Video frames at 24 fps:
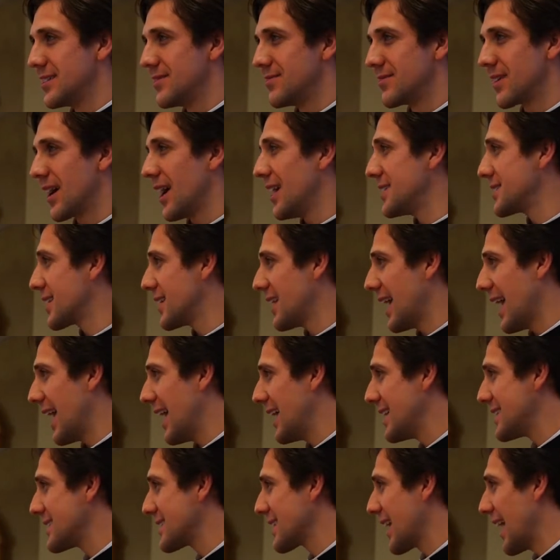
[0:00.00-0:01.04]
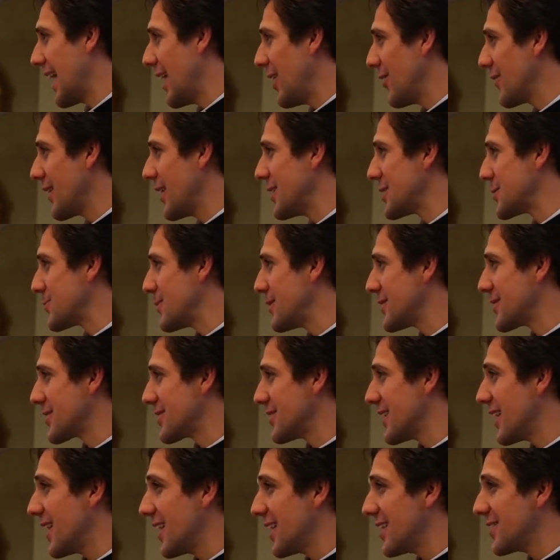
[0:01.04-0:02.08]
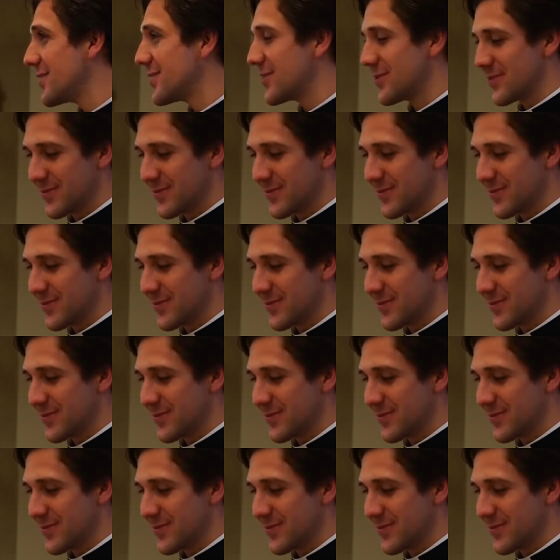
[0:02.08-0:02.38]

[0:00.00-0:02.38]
God's going to ask how they spent their life.